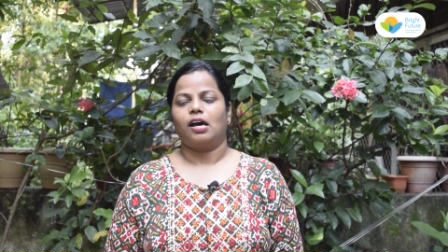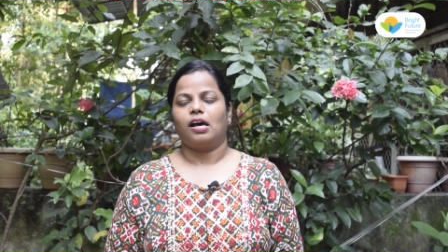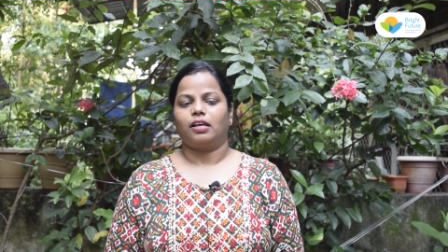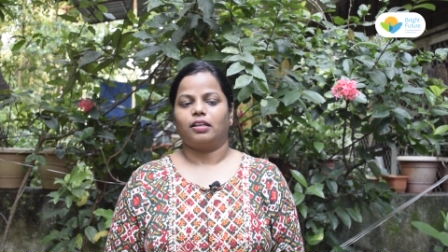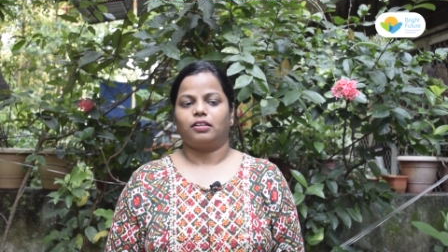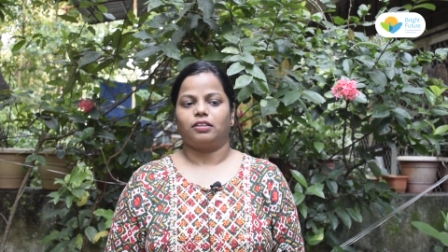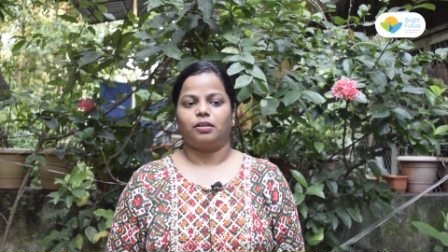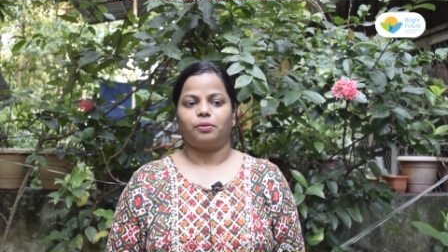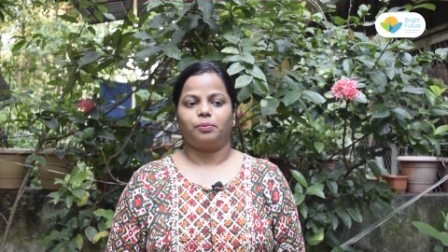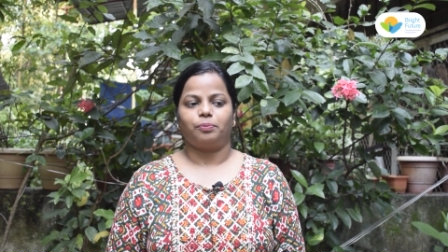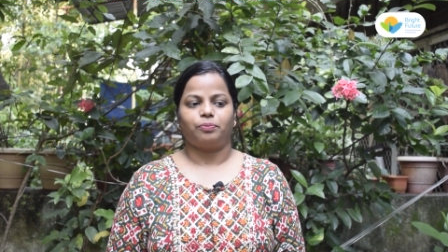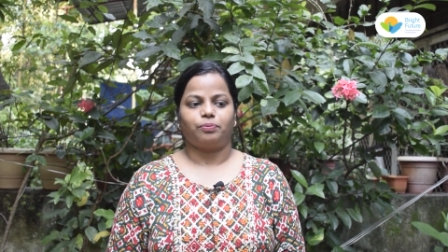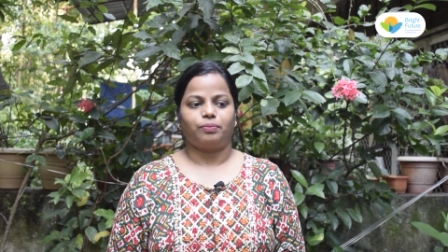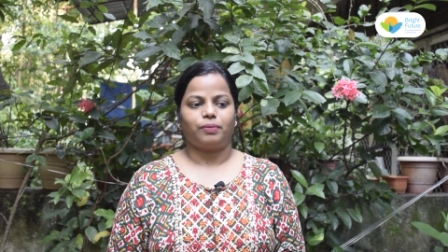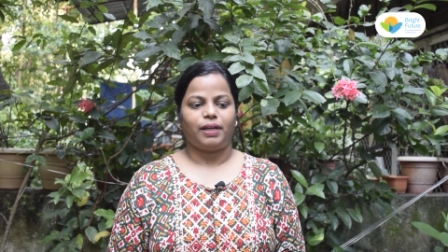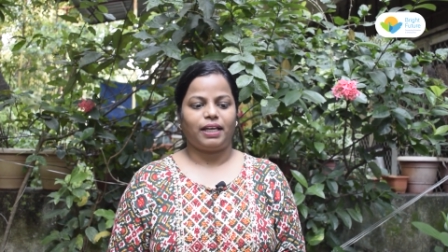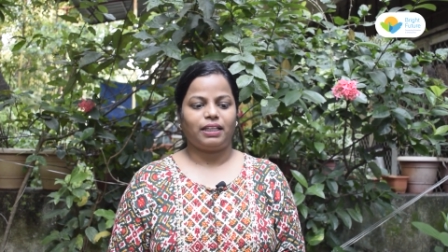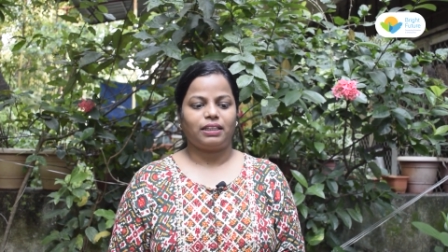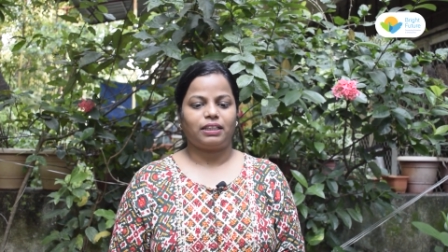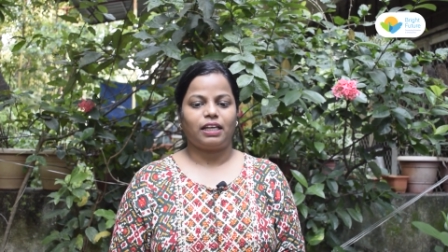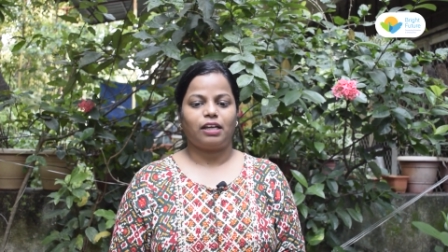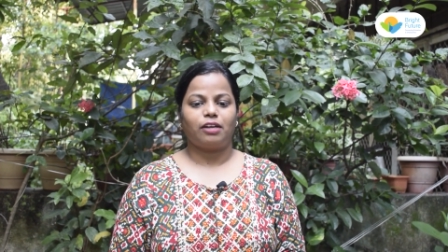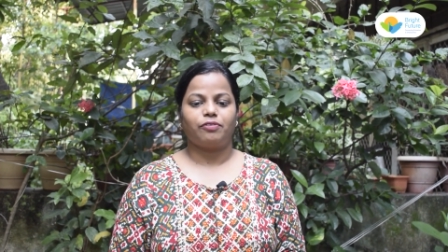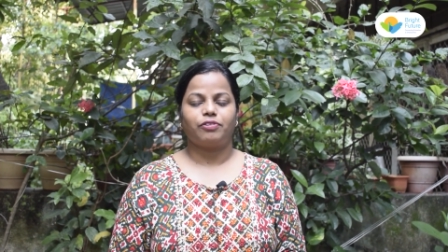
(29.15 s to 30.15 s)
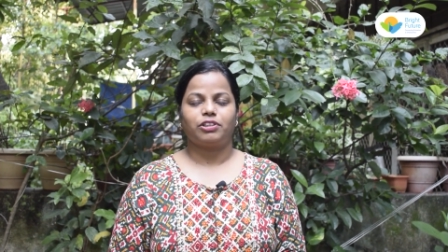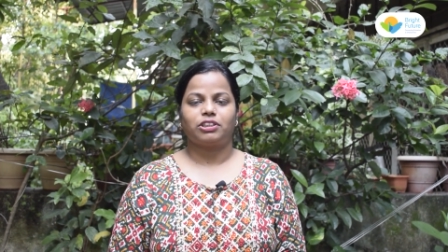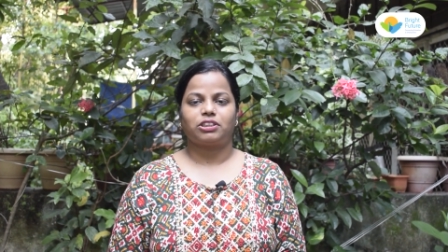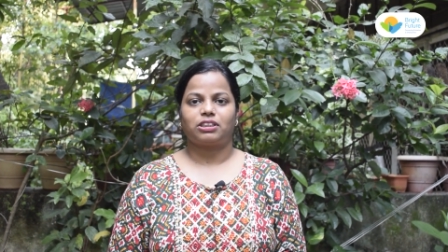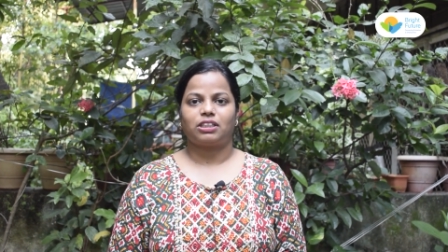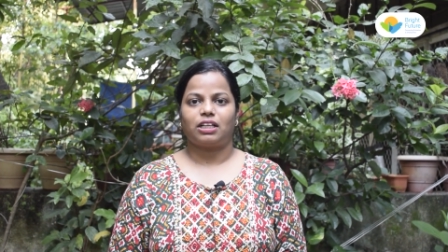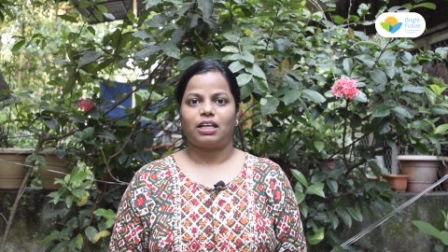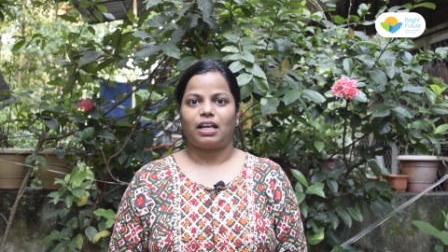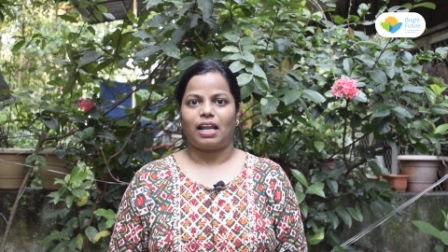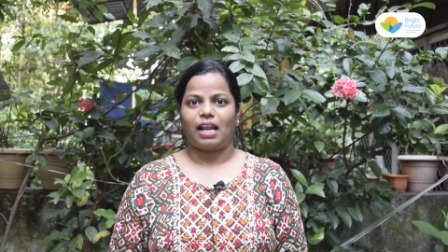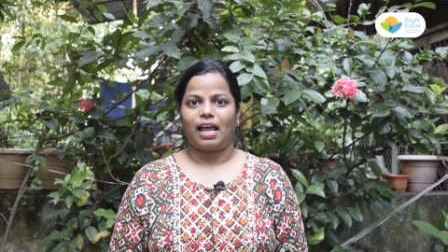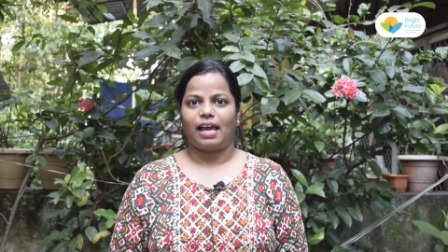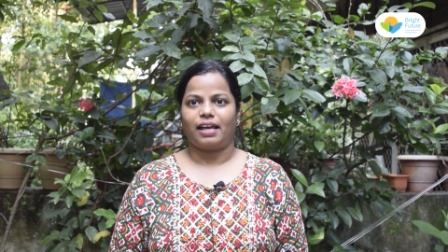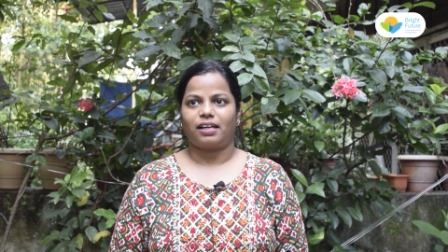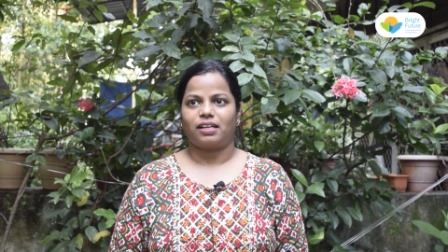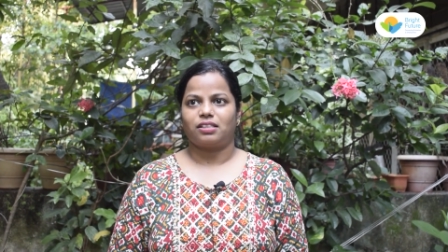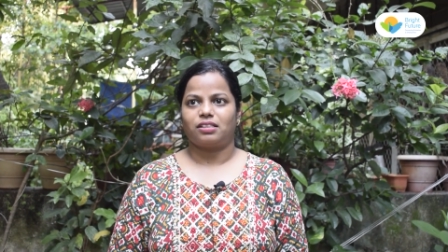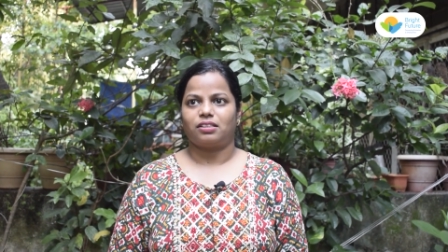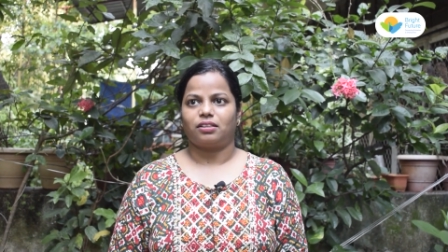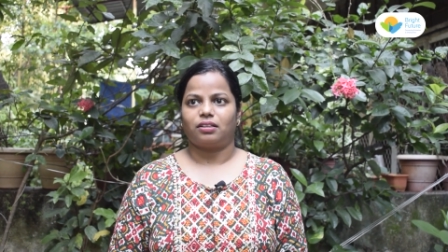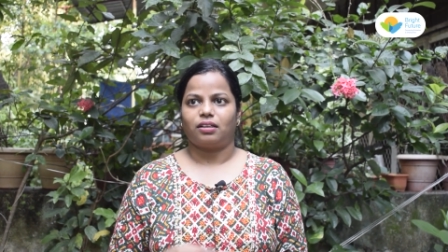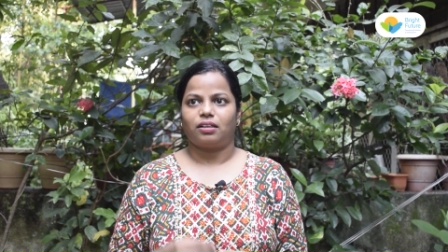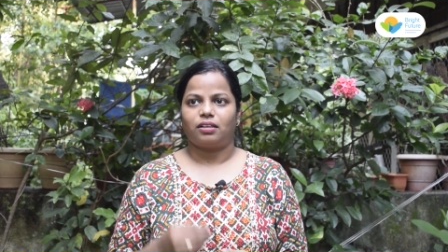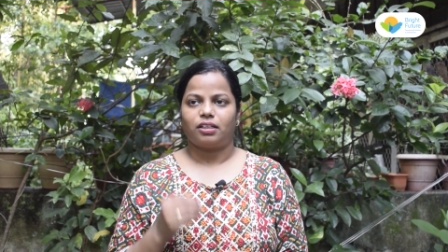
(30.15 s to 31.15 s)
the main thing which they lack
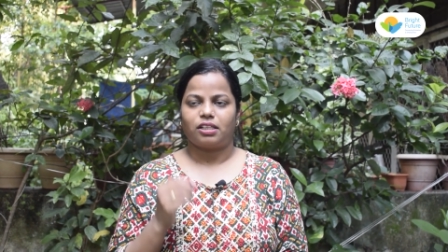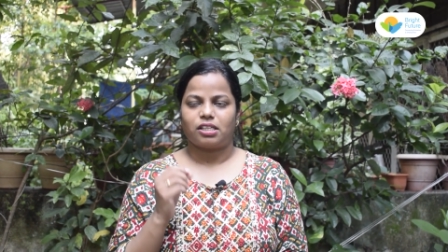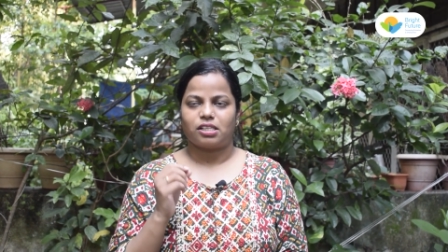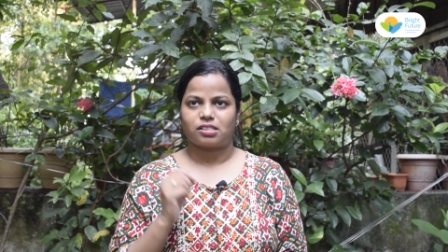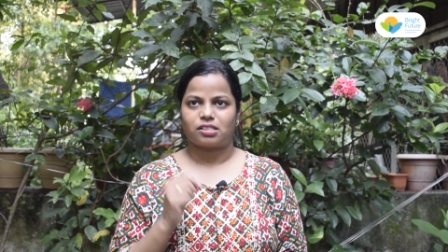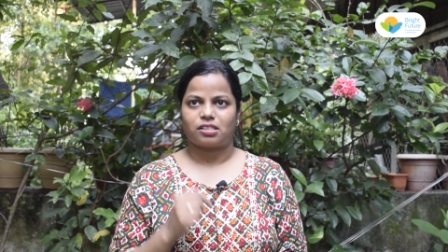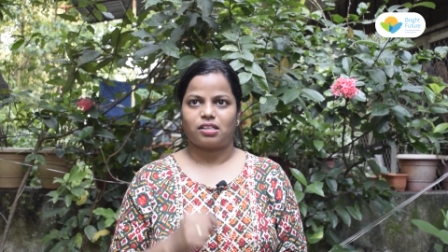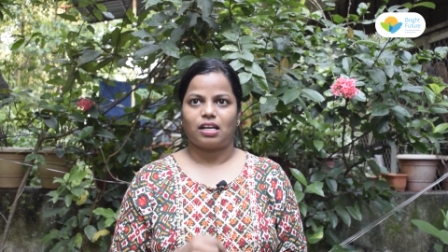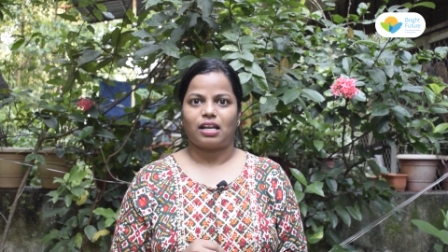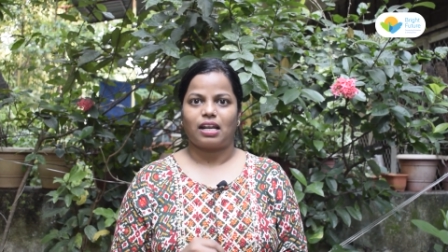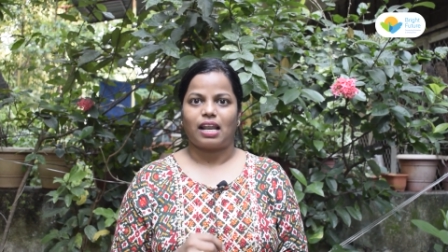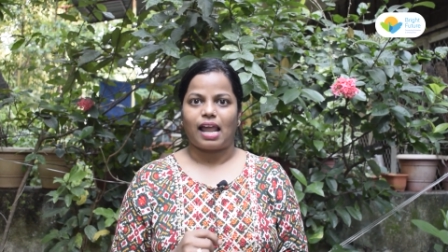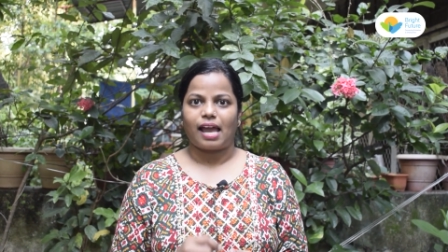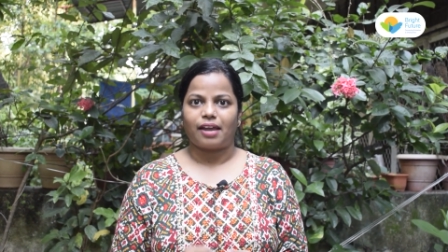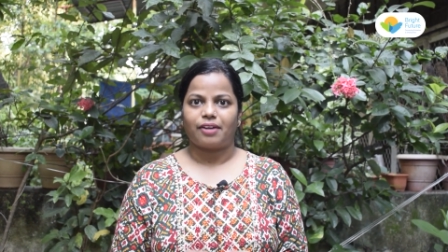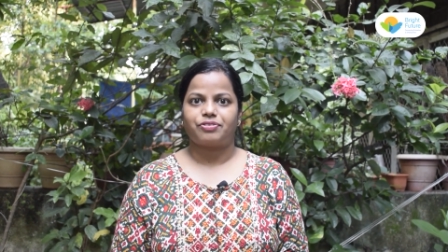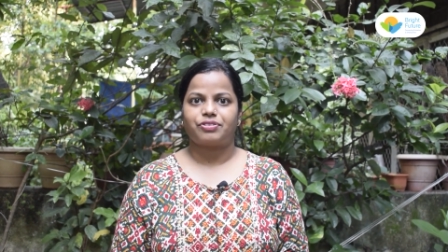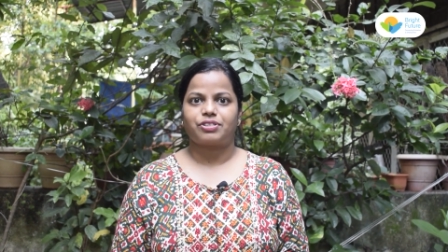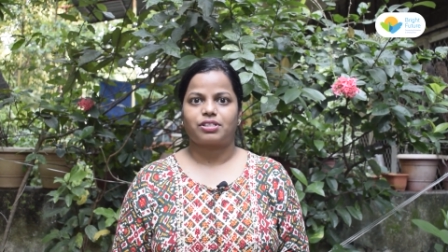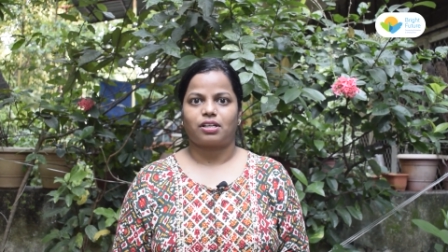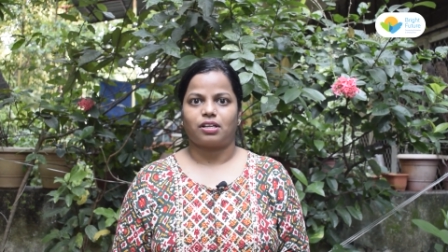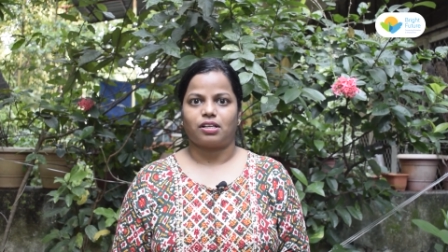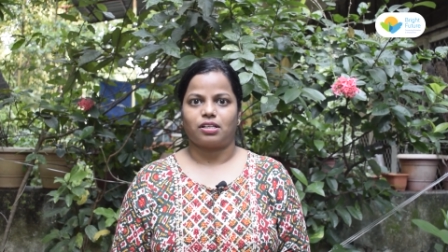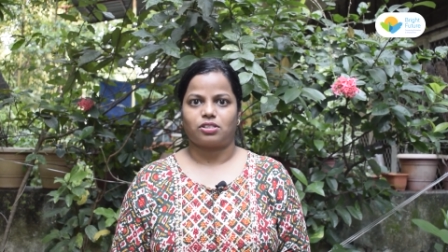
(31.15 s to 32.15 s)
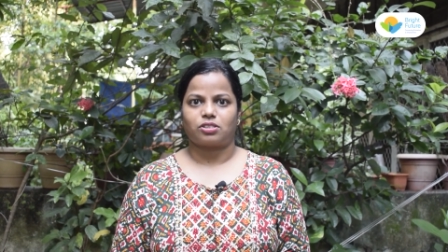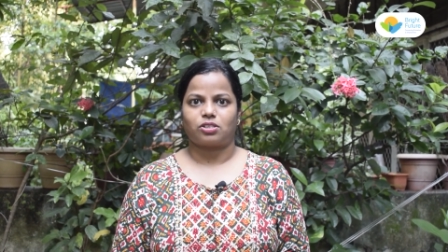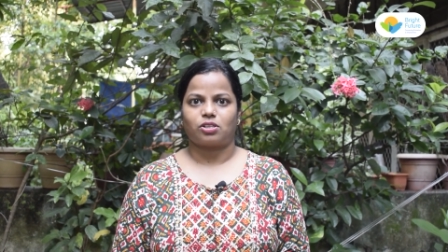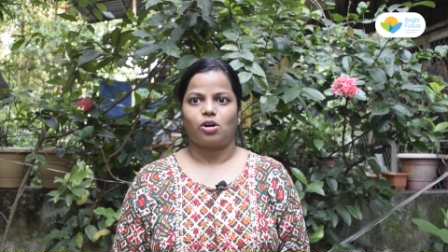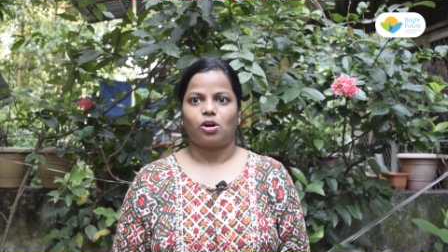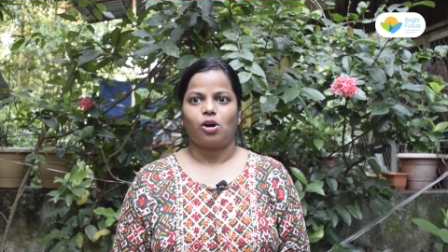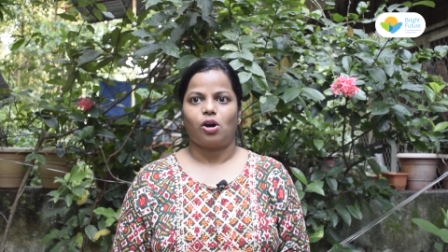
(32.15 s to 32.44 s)
is the life skills